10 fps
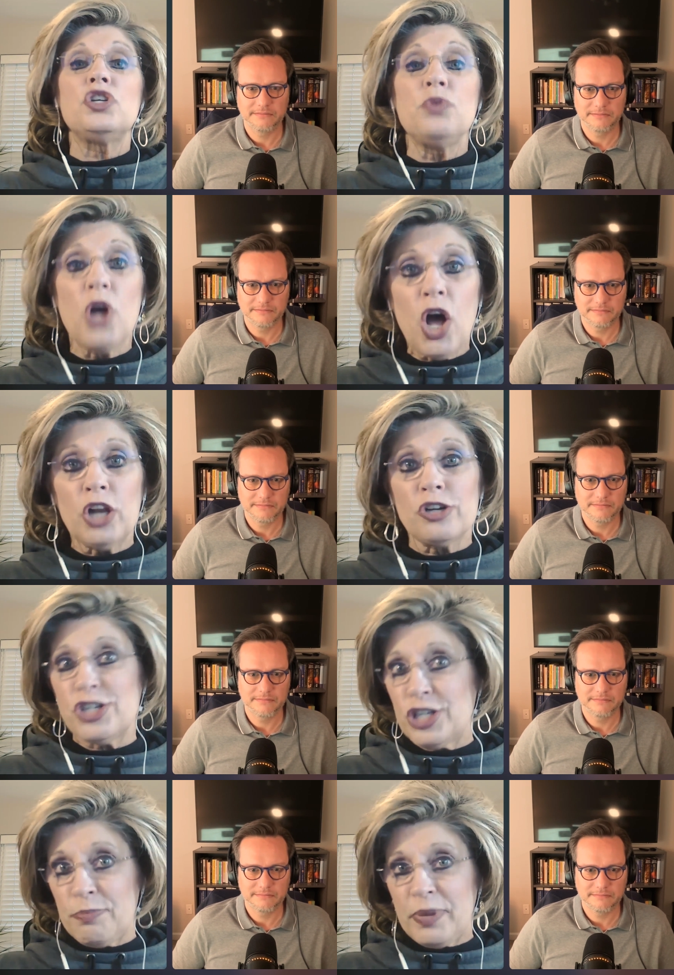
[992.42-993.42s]
Speaker 1: $2
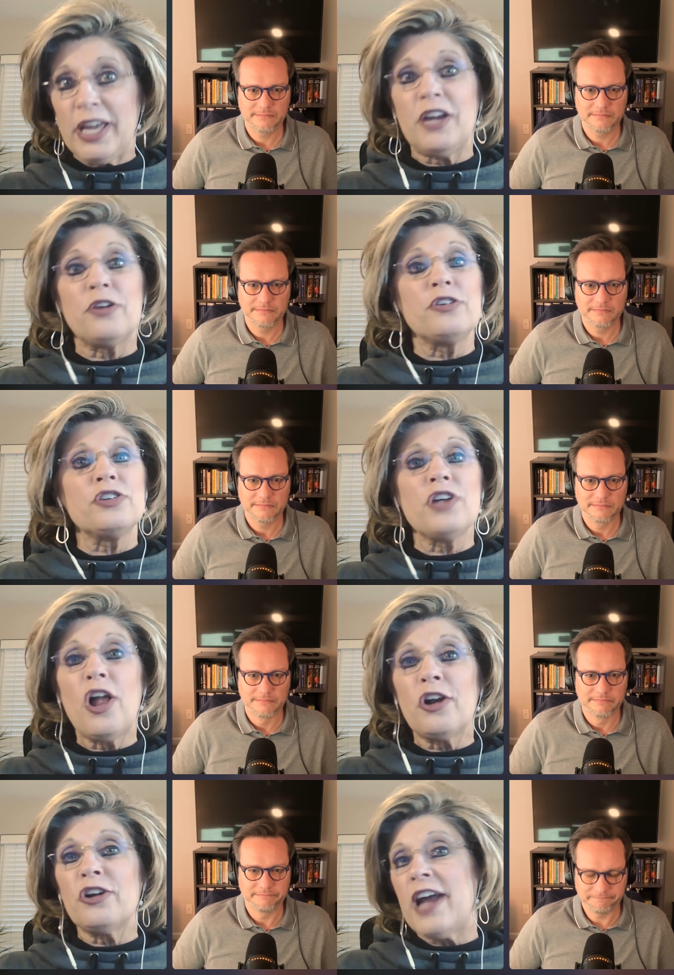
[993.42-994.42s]
shipping or
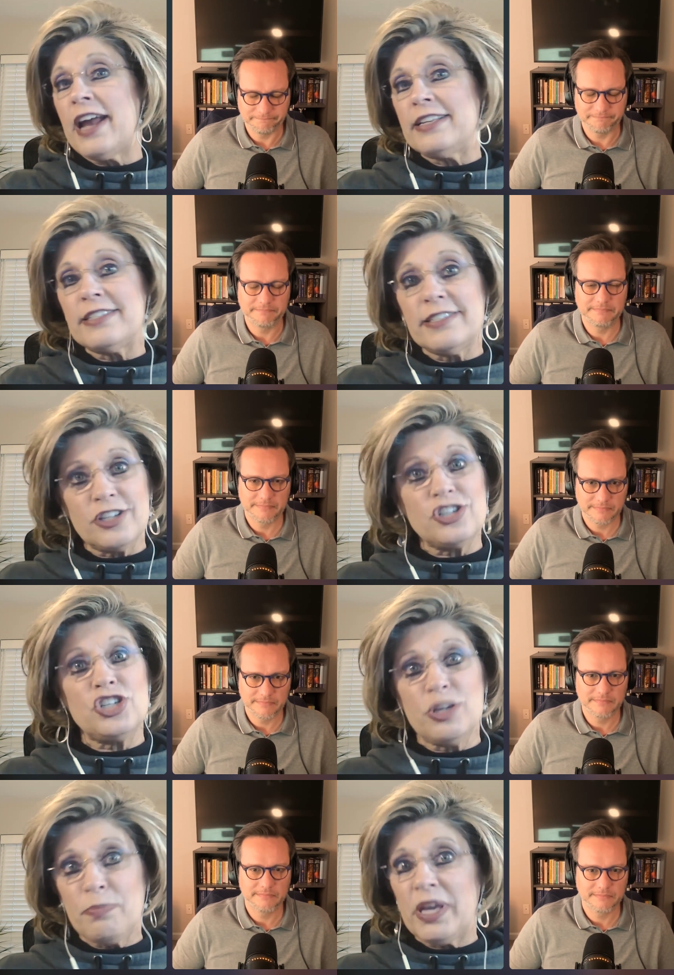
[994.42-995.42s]
dollar mm.
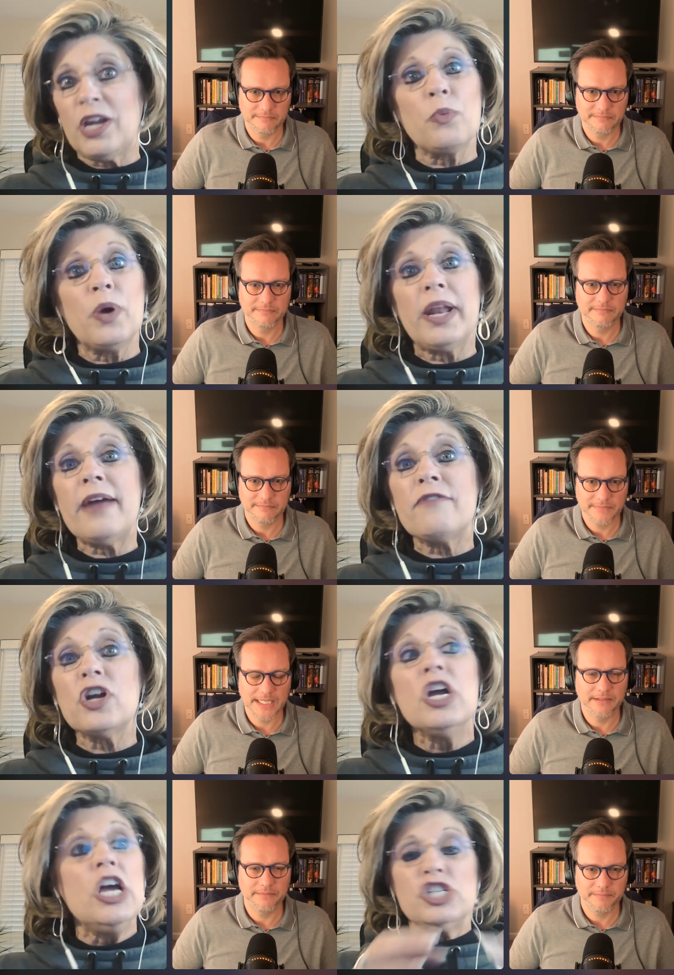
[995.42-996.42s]
shipping or
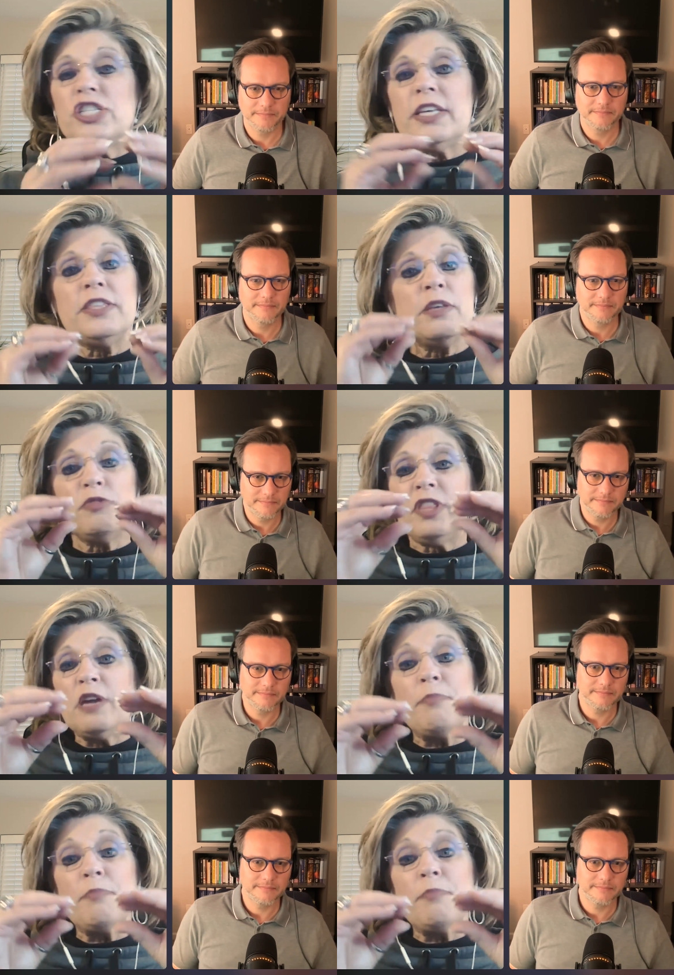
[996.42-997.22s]
whatever. Yeah. She said the, the